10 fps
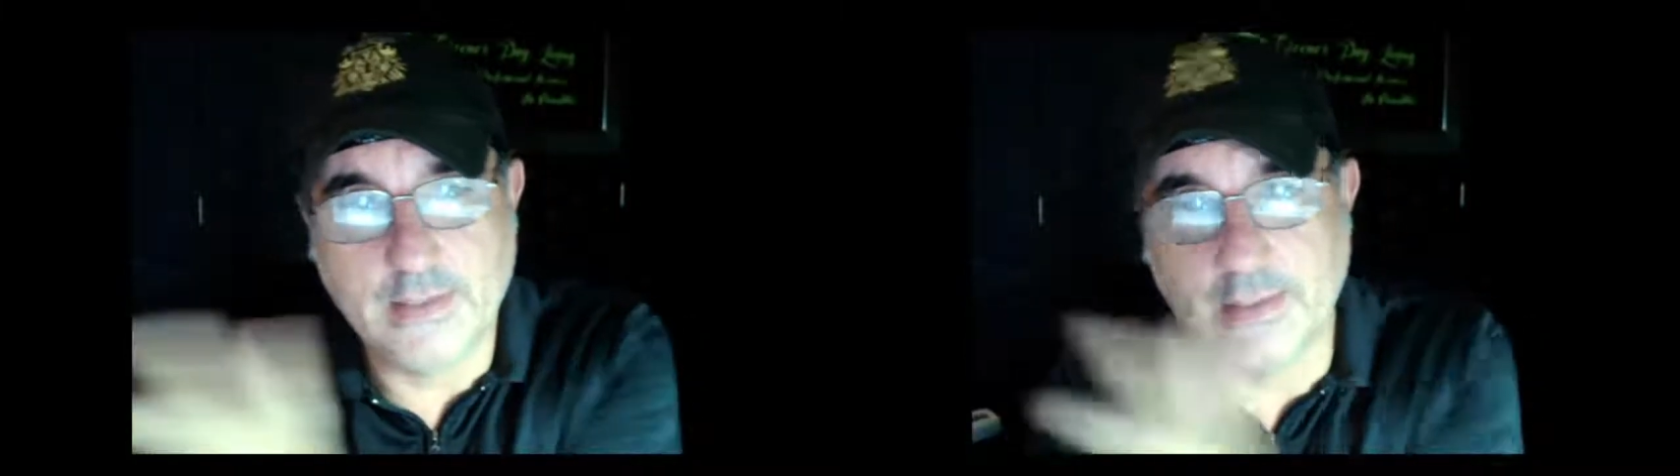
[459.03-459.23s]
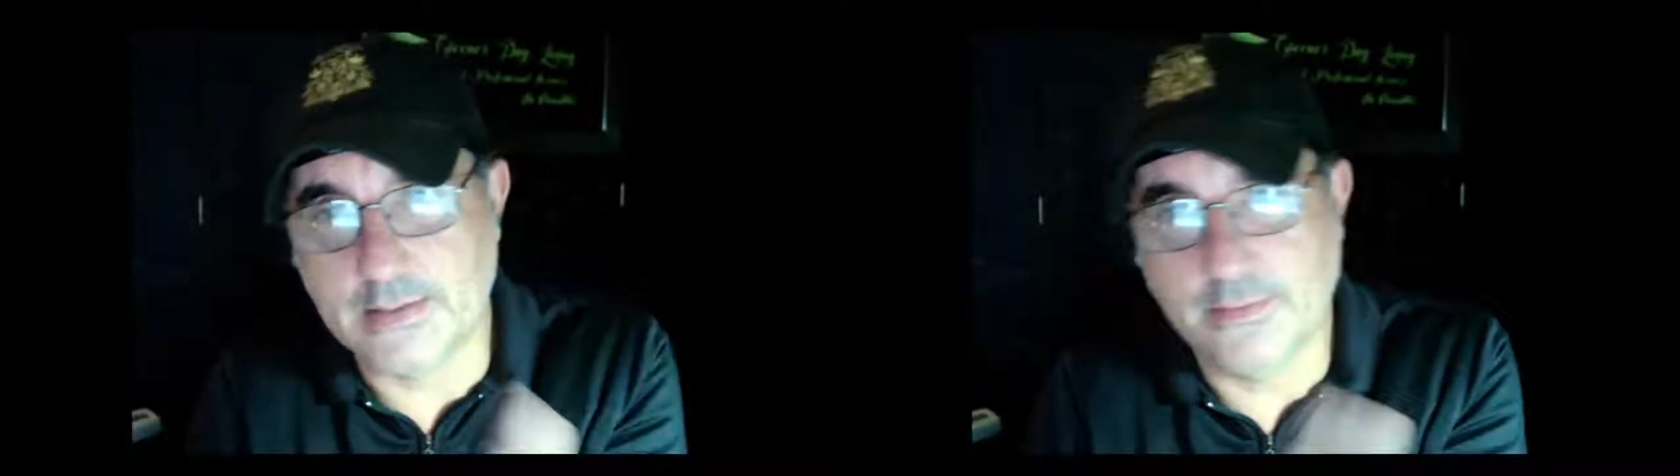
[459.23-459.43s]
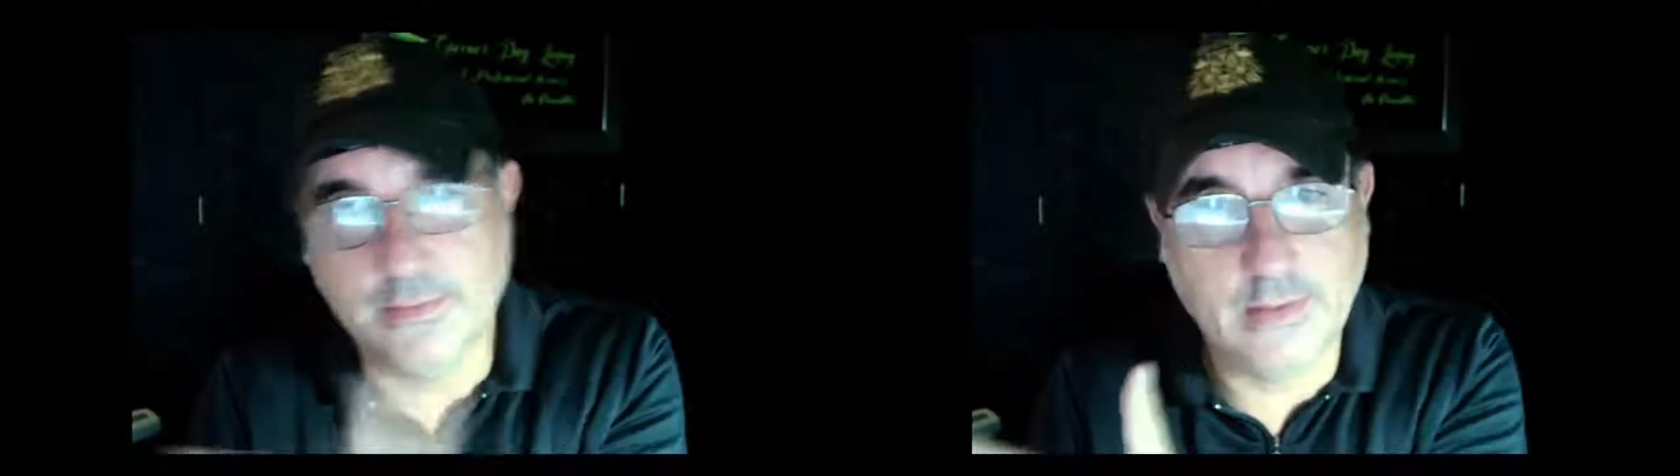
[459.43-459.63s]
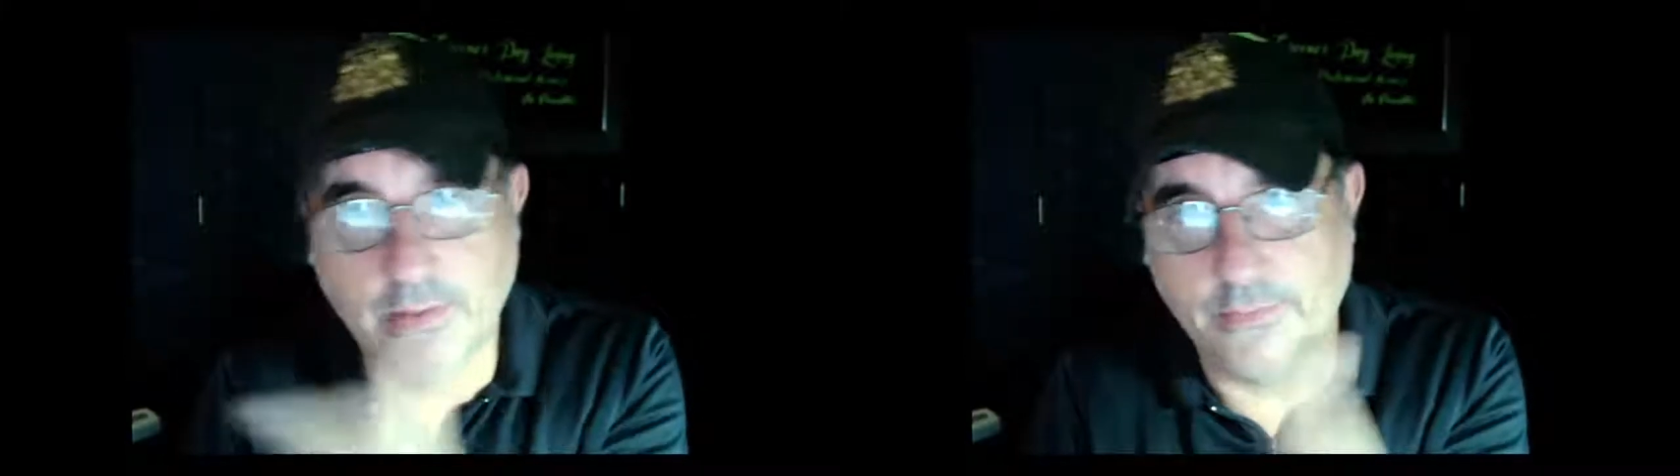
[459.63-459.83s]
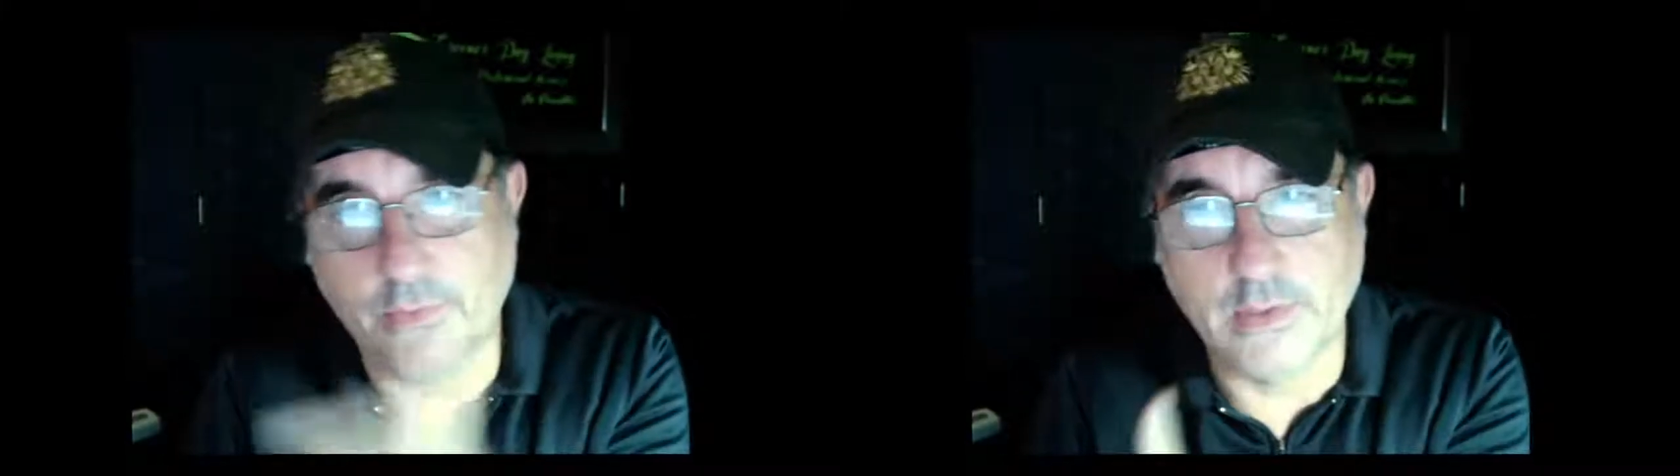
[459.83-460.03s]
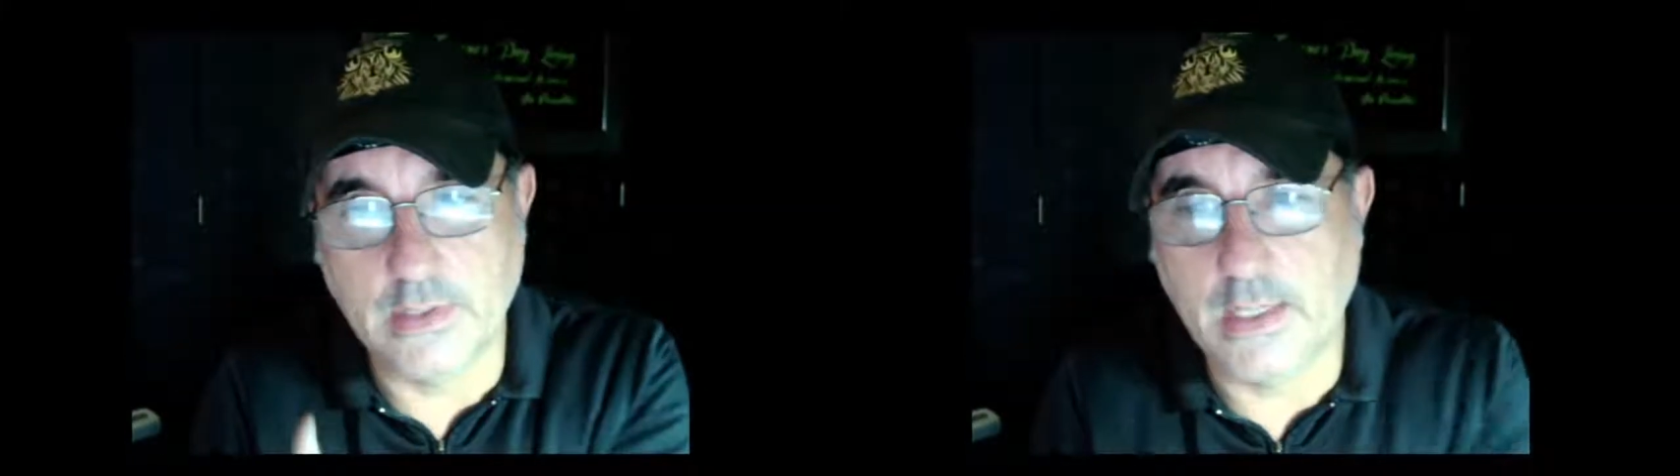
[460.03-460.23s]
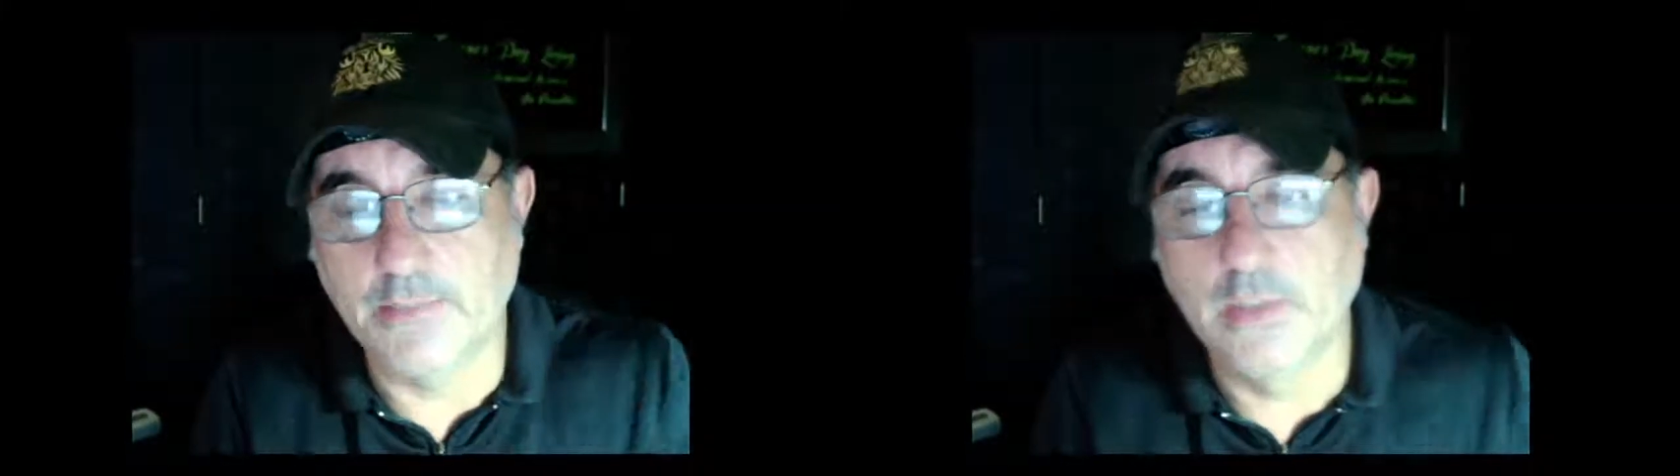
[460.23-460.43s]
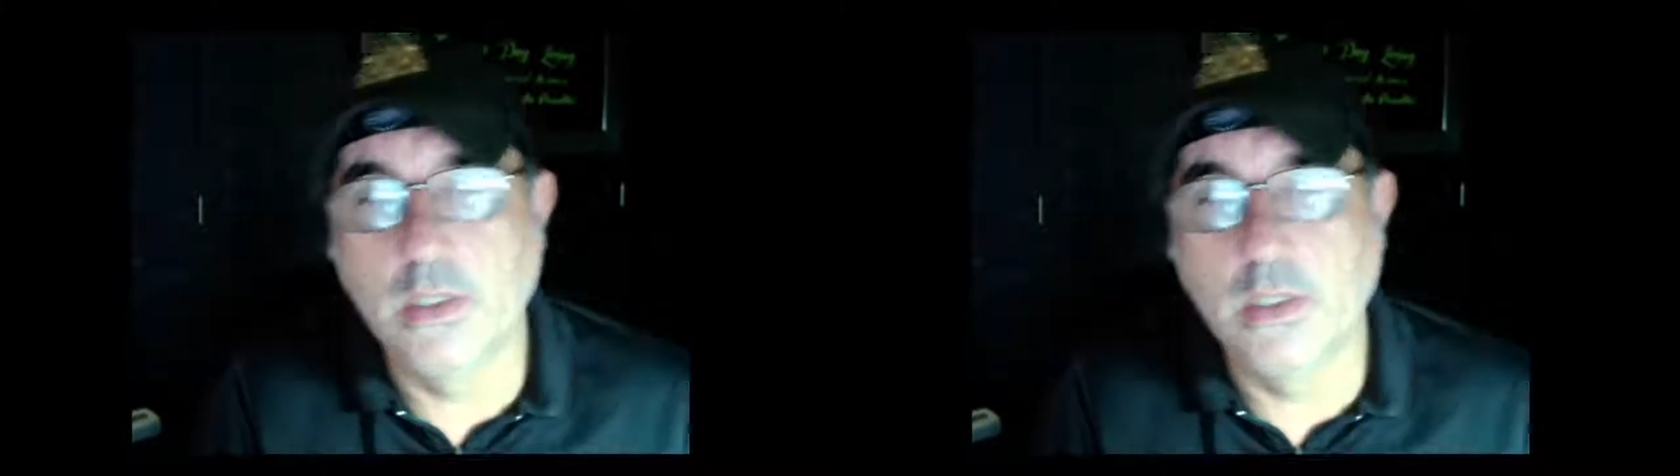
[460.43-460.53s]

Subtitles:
That's therefore the name.